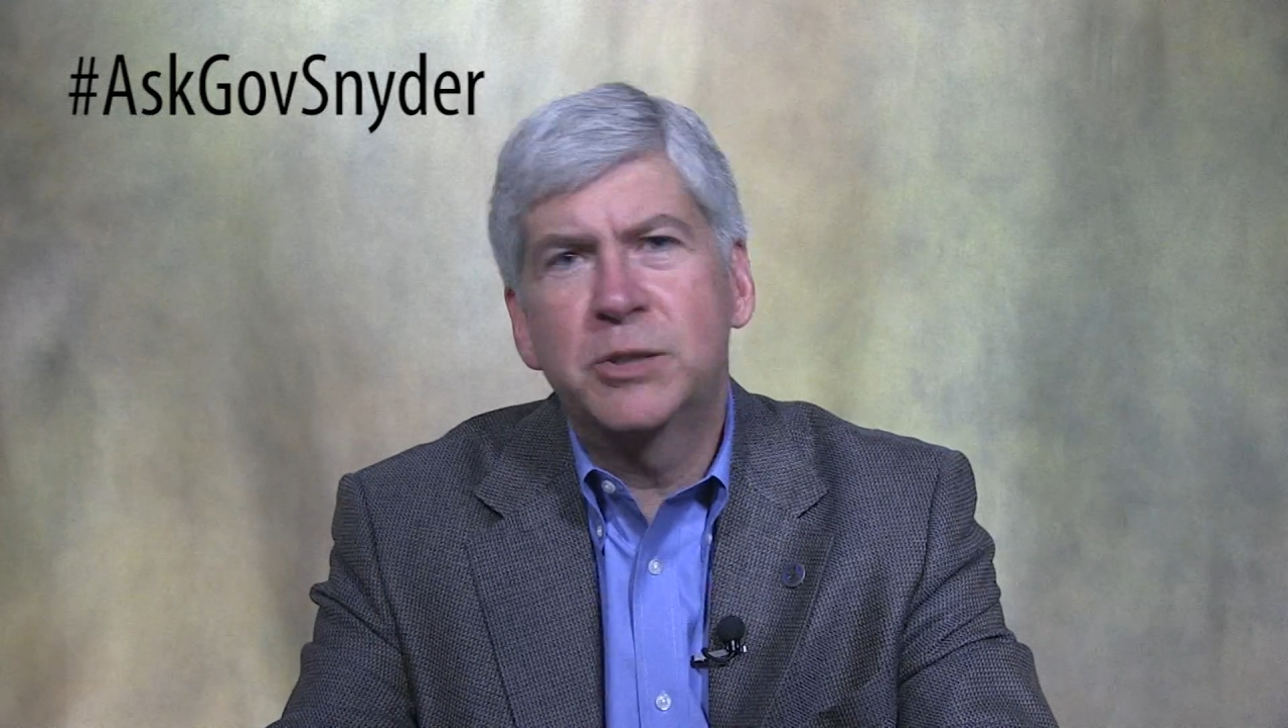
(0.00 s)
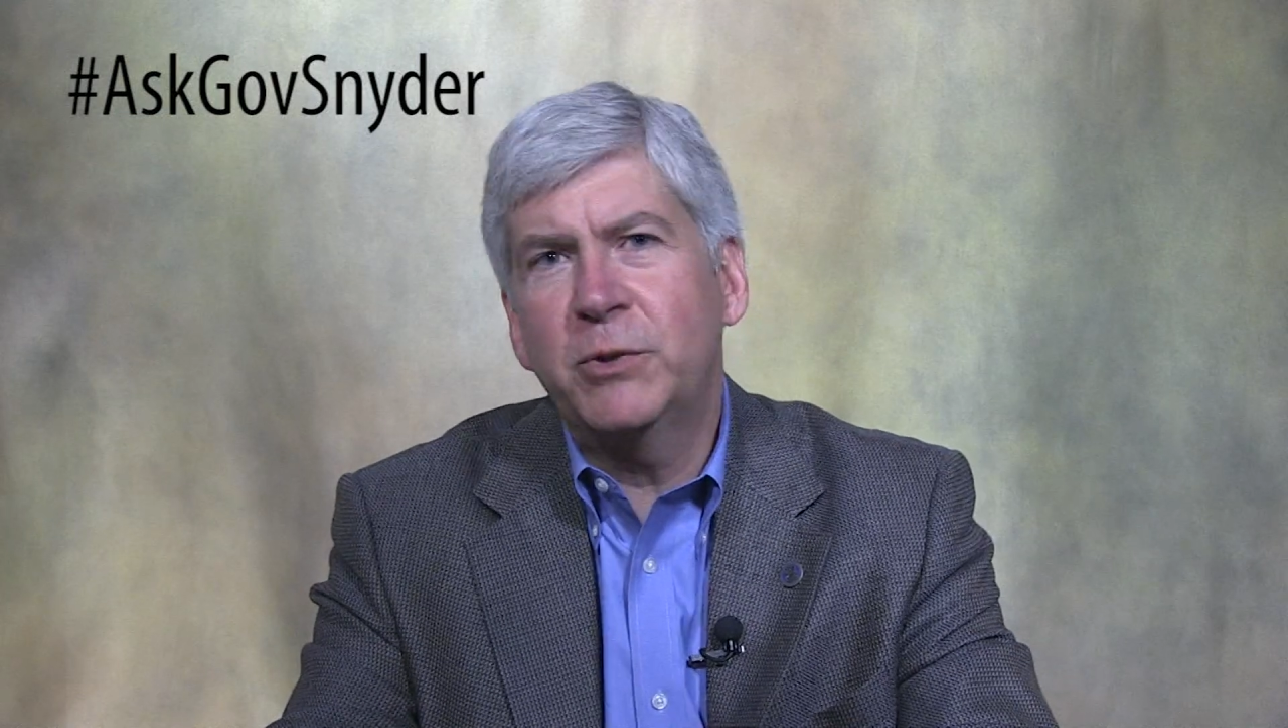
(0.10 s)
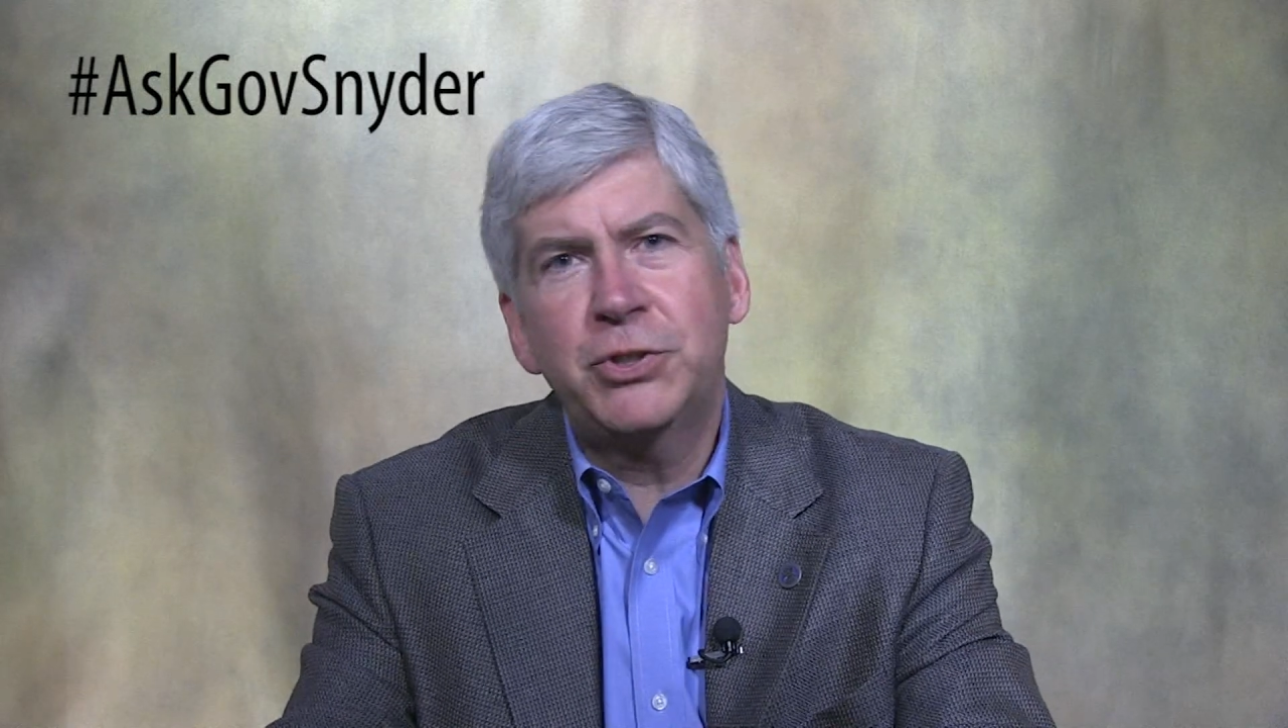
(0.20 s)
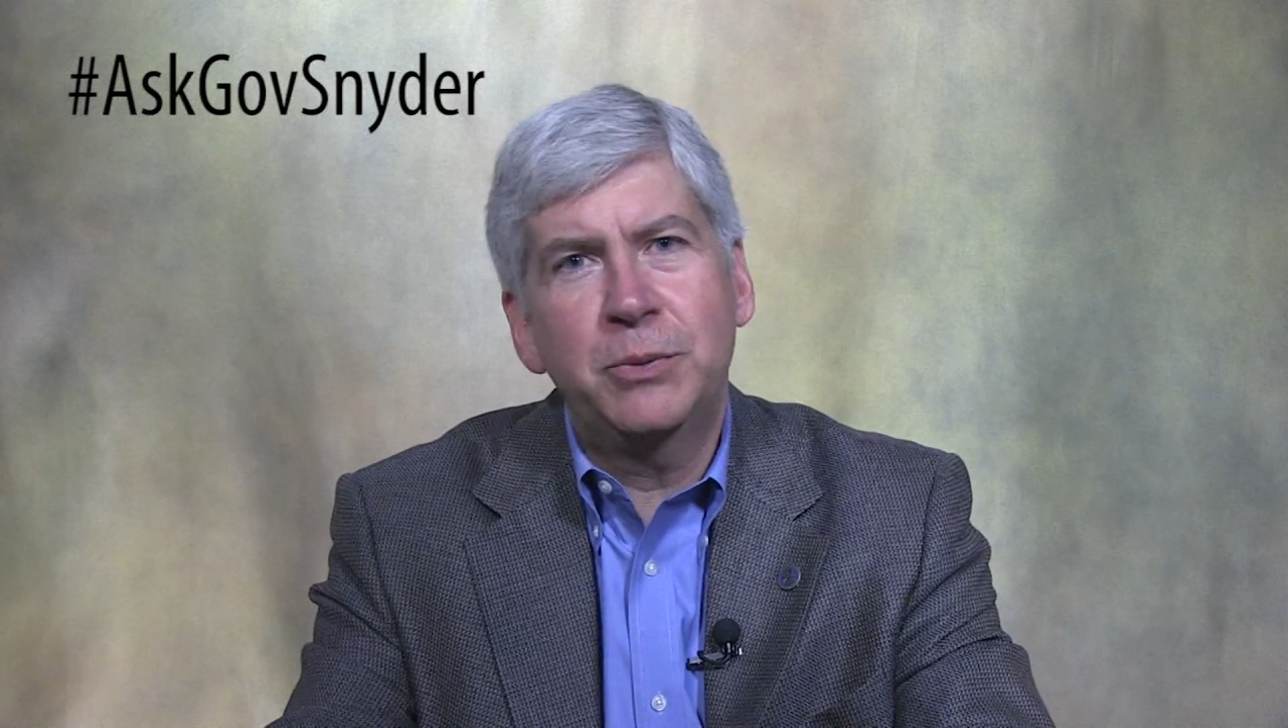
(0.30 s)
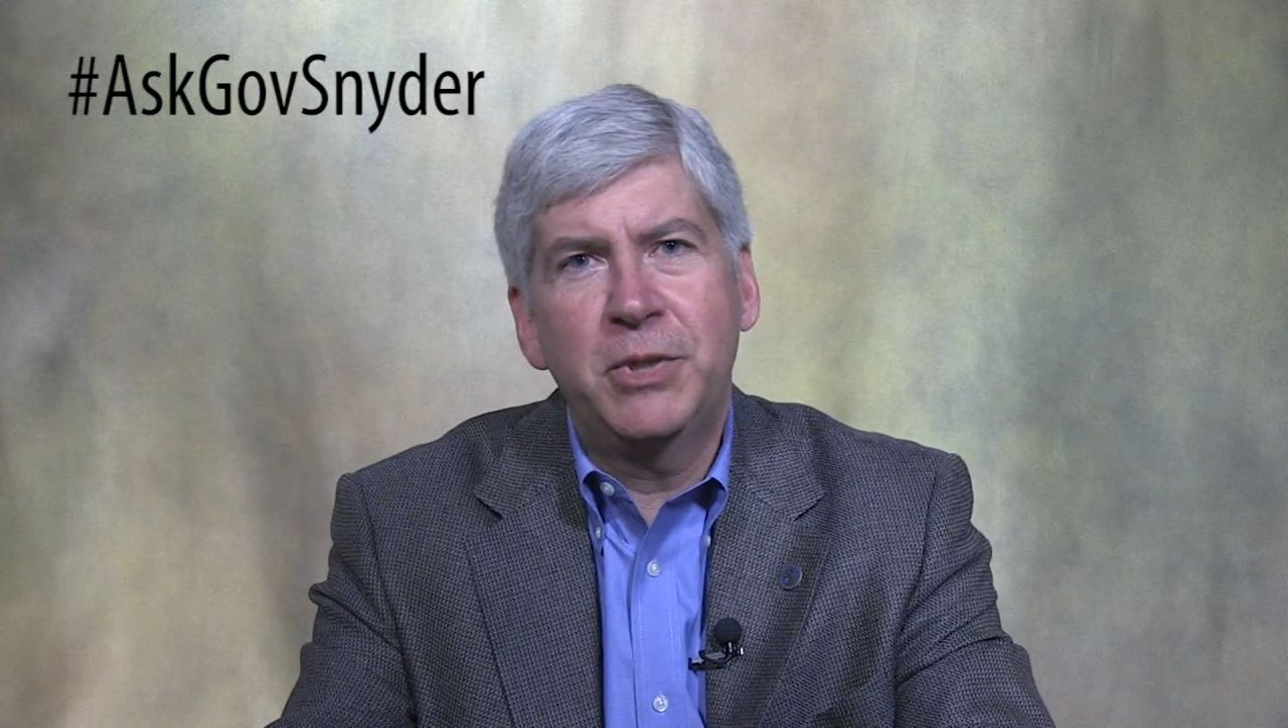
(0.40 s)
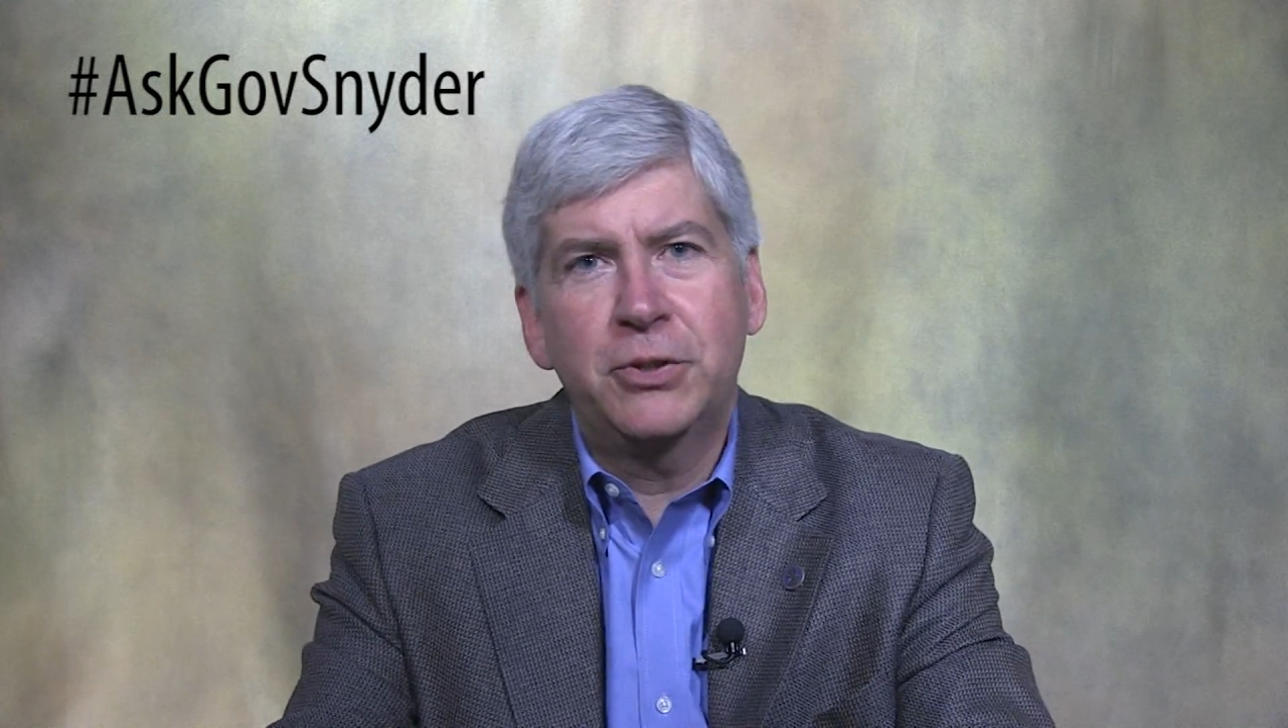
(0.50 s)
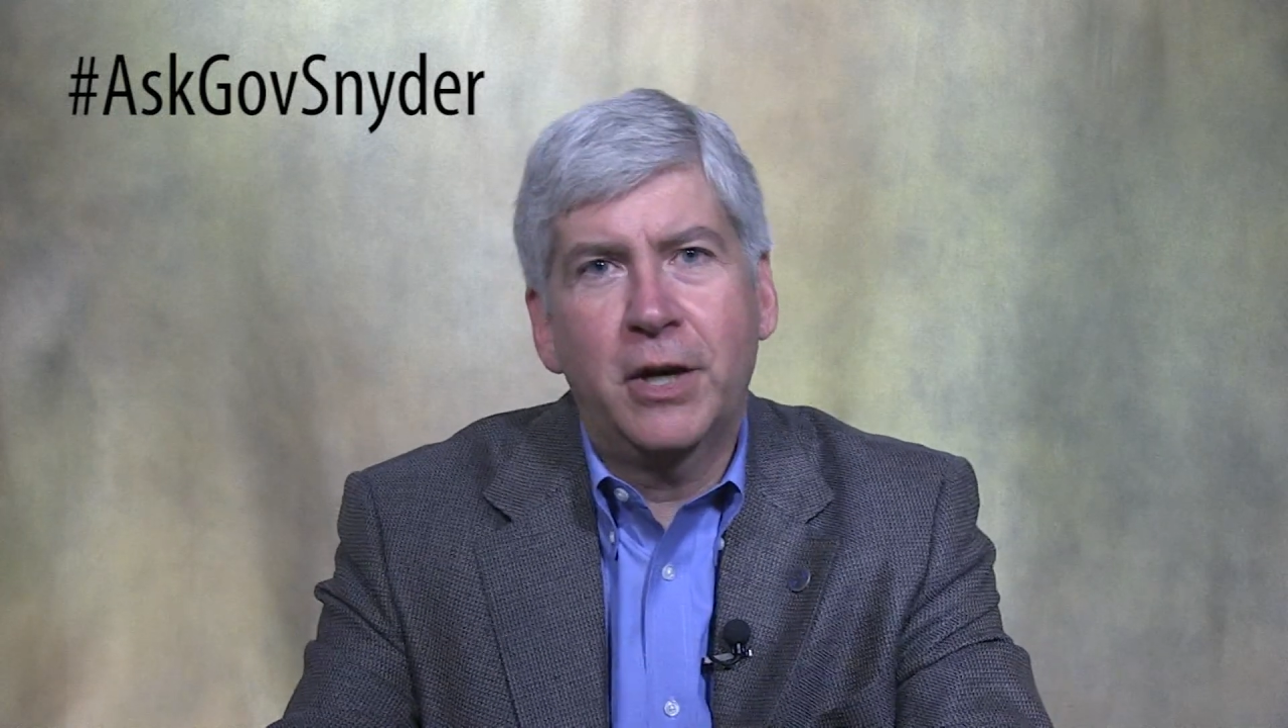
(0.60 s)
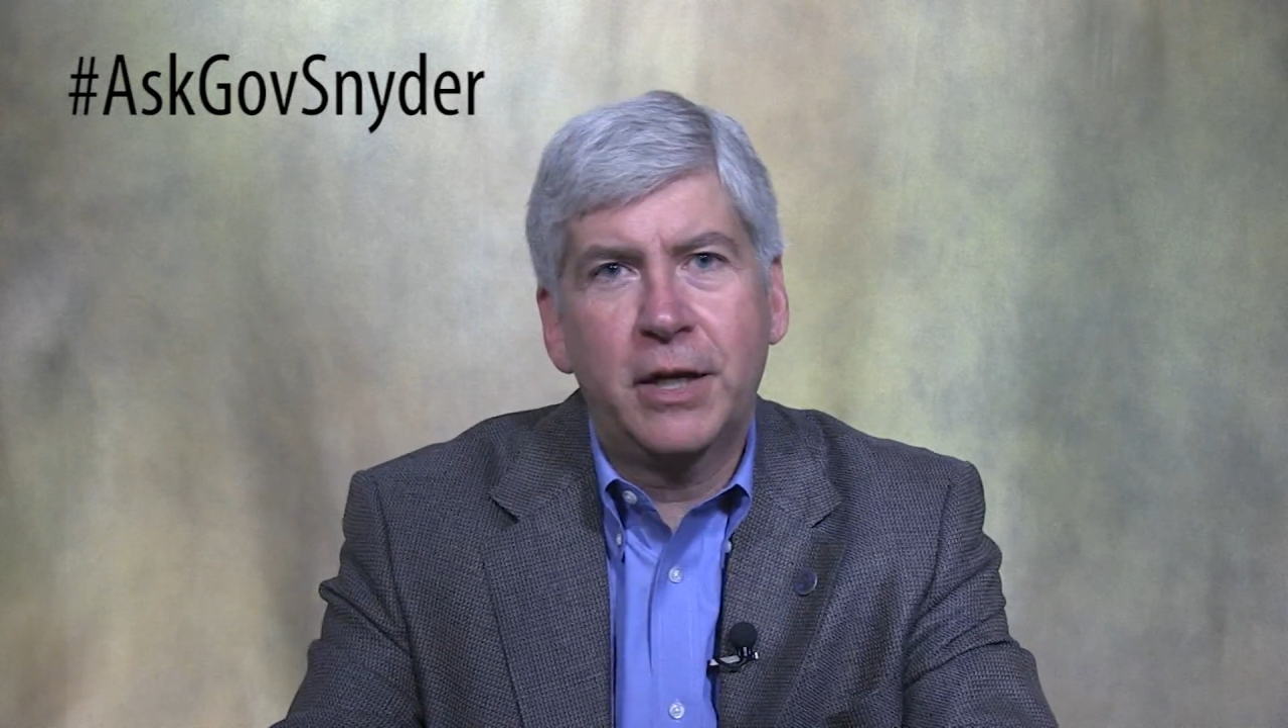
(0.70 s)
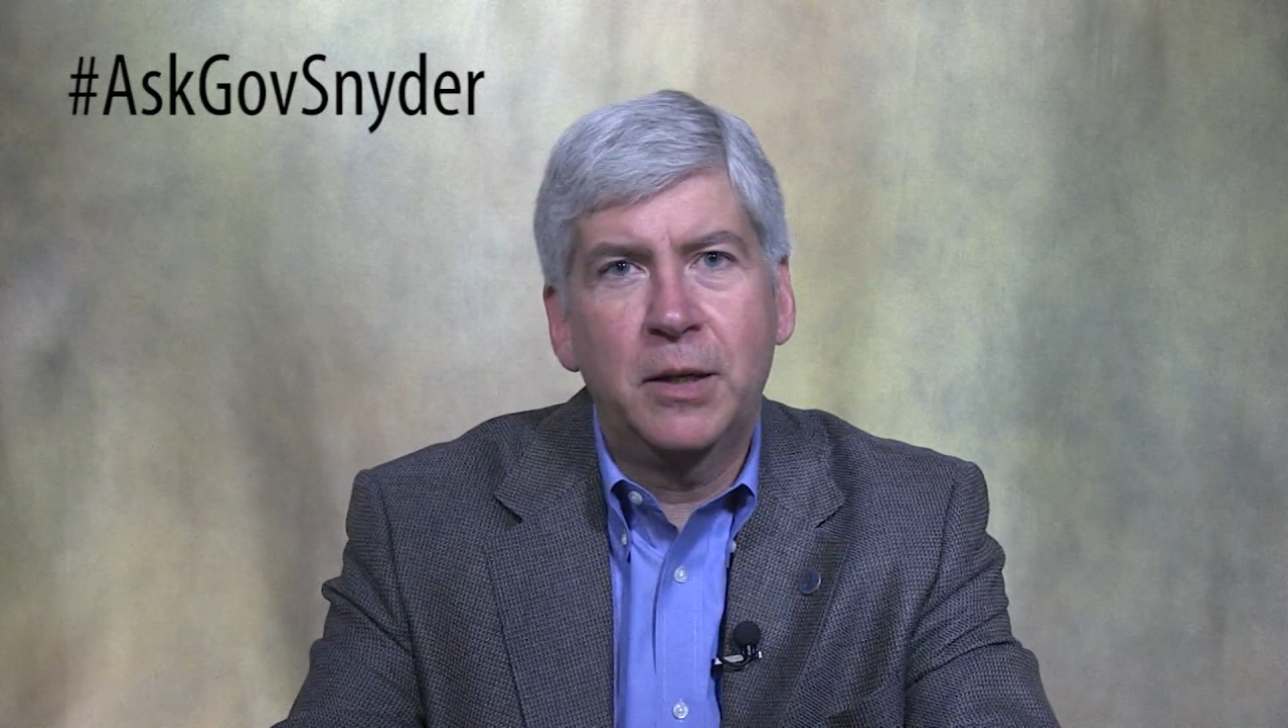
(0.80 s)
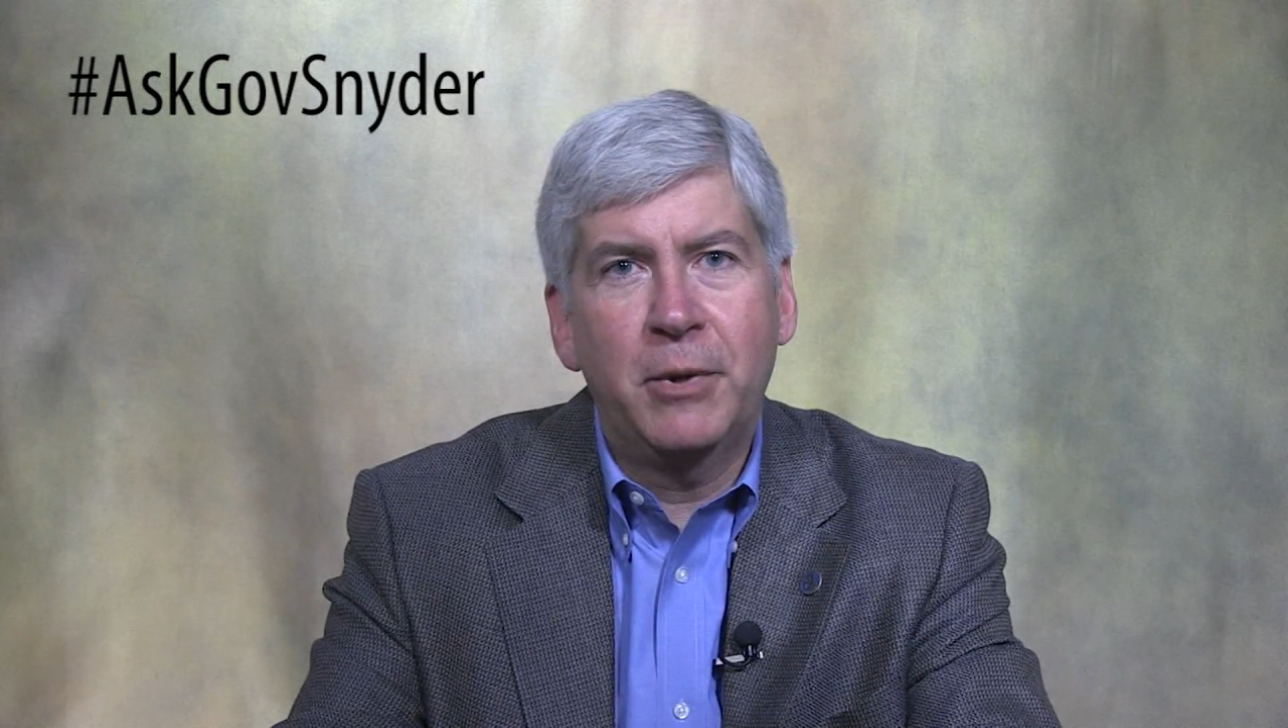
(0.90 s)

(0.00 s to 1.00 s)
we shouldn't be talking